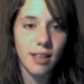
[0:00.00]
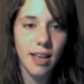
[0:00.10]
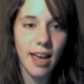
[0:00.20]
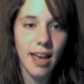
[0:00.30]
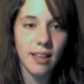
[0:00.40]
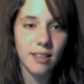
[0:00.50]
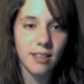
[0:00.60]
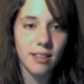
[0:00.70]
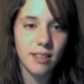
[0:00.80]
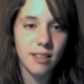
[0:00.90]

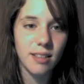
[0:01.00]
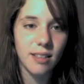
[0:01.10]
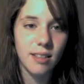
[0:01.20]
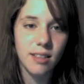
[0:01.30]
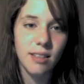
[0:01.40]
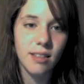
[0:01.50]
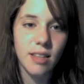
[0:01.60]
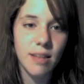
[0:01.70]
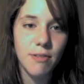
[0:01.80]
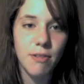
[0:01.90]
and
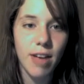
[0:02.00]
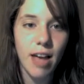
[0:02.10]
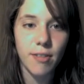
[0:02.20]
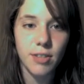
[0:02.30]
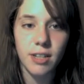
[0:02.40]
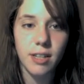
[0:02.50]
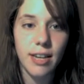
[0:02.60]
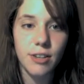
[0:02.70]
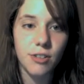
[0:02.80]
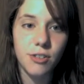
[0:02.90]
if you fight off those
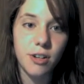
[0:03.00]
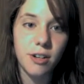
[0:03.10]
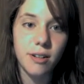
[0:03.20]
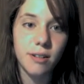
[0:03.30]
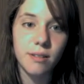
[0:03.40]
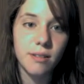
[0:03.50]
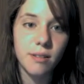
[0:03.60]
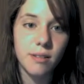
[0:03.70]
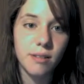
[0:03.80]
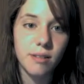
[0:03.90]
inclinations, you're
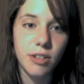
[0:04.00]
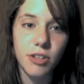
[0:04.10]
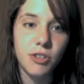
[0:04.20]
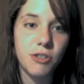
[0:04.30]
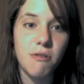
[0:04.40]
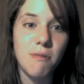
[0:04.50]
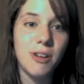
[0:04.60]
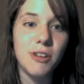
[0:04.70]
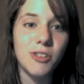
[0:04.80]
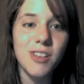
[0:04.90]
just doing
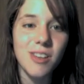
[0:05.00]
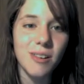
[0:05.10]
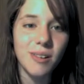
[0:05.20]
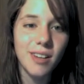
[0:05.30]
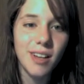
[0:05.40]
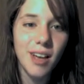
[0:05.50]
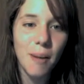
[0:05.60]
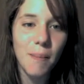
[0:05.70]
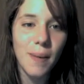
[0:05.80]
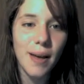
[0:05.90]
what you should do.
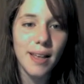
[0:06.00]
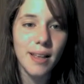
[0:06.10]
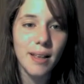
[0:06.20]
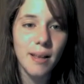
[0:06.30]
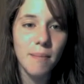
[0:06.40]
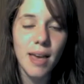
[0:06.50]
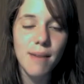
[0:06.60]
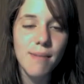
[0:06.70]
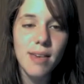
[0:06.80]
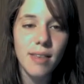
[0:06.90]
But
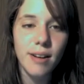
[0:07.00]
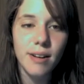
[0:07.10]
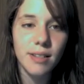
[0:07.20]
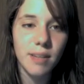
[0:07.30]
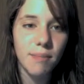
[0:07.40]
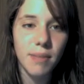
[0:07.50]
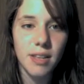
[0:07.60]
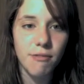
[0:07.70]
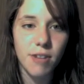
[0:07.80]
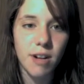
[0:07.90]
maybe there is
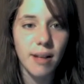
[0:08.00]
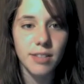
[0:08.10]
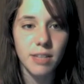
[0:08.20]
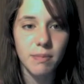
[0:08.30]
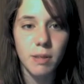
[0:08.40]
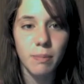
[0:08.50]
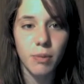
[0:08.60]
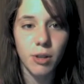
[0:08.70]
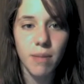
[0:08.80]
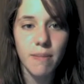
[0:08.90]
something different about some of these
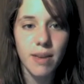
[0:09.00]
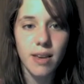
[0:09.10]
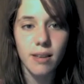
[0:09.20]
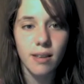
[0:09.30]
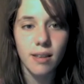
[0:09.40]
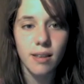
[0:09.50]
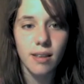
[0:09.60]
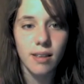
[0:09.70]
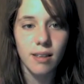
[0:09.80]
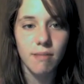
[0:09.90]
people. Maybe
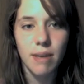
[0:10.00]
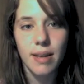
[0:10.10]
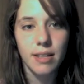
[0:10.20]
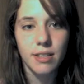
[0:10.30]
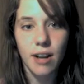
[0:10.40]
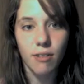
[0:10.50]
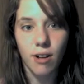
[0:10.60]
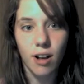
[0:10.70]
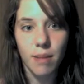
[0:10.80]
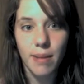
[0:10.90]
it's not
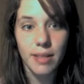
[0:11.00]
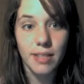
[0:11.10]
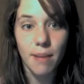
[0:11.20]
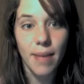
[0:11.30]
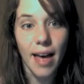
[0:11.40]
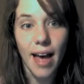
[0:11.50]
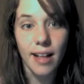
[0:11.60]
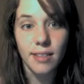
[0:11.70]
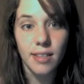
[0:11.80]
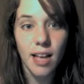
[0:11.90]
wrong. Maybe it's not
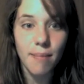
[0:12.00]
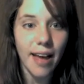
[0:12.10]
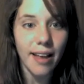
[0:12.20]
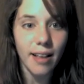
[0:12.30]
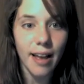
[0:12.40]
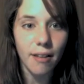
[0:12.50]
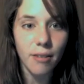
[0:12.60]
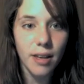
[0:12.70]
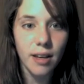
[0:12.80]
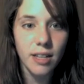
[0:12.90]
bad. It's not bad, I
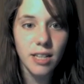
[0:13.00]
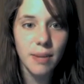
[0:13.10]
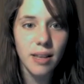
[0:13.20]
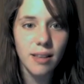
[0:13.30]
don't think, because